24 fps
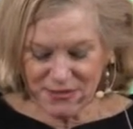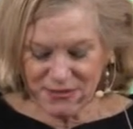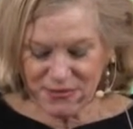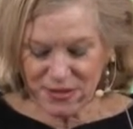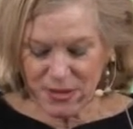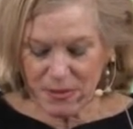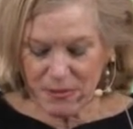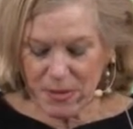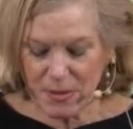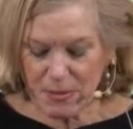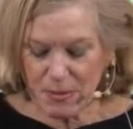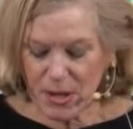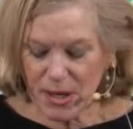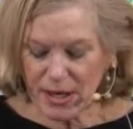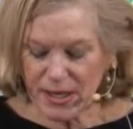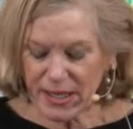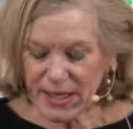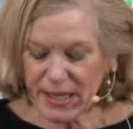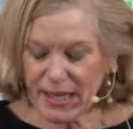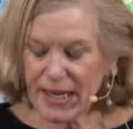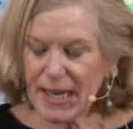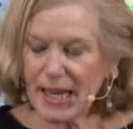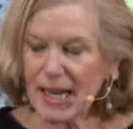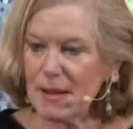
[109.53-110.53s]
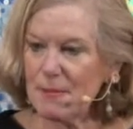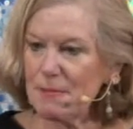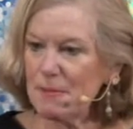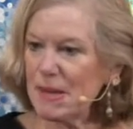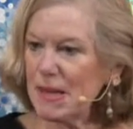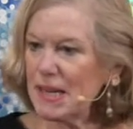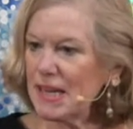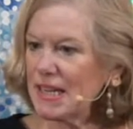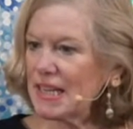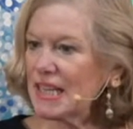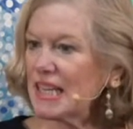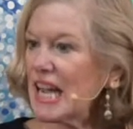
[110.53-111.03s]
from the marketing
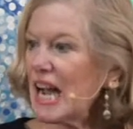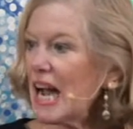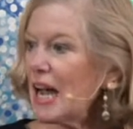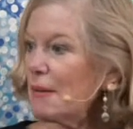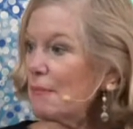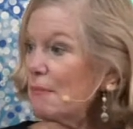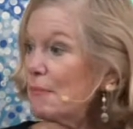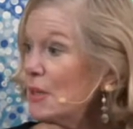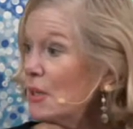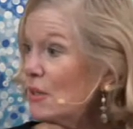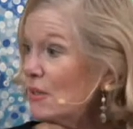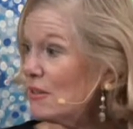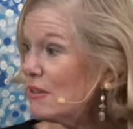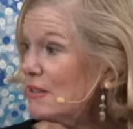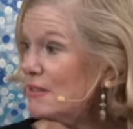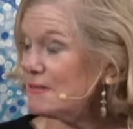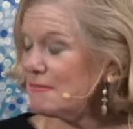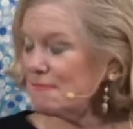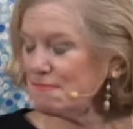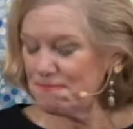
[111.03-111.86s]
campaign Got Milk.